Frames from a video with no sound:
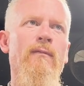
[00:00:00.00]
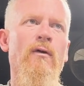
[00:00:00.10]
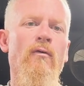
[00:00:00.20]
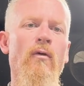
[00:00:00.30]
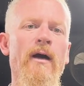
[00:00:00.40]

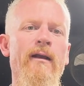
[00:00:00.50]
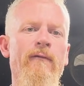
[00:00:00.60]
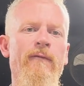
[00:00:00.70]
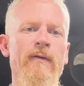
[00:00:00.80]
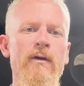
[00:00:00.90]
quite a
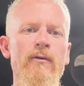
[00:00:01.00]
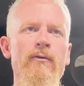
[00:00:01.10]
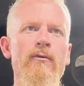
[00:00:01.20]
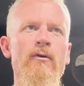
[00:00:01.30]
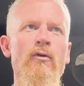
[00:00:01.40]

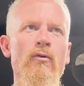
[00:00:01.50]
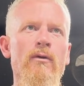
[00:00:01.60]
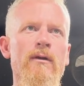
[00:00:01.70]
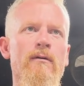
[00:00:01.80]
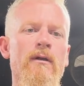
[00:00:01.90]
few cool
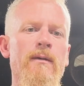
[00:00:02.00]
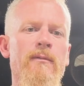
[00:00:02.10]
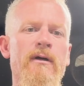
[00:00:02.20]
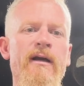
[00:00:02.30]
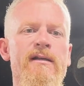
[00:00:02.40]
little
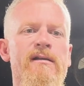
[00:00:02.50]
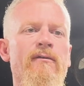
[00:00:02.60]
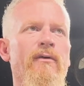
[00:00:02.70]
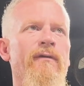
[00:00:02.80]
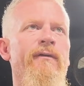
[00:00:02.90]
upgrades that
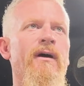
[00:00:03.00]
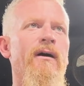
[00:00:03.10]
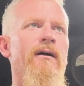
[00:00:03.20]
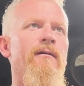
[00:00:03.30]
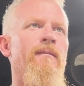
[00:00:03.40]
we've
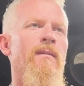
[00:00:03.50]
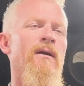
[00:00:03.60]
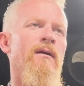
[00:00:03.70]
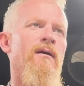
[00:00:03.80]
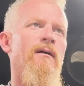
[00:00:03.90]
done
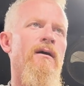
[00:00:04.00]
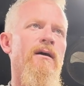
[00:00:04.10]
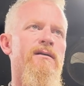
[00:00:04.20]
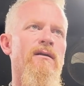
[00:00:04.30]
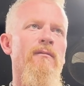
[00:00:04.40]

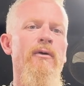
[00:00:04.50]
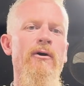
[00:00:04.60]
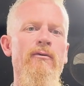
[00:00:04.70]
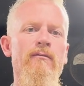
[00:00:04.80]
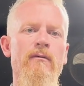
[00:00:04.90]
to the
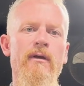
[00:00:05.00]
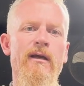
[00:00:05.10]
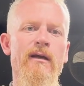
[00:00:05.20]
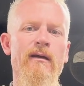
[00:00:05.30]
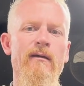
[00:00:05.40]
boat,
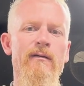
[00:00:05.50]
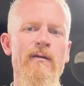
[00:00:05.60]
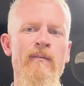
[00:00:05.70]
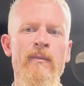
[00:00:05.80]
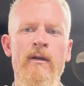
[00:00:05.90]
and
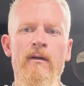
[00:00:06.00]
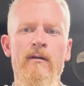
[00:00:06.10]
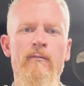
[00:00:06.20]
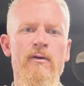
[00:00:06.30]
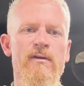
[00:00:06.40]

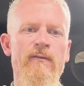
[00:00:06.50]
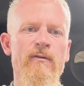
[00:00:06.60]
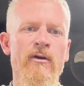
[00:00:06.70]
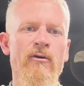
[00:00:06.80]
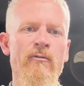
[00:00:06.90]
most of
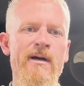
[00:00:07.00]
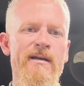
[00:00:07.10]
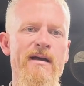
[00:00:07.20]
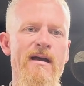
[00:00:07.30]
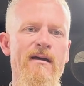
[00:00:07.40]
you know my
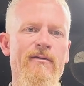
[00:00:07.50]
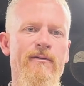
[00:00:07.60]
dad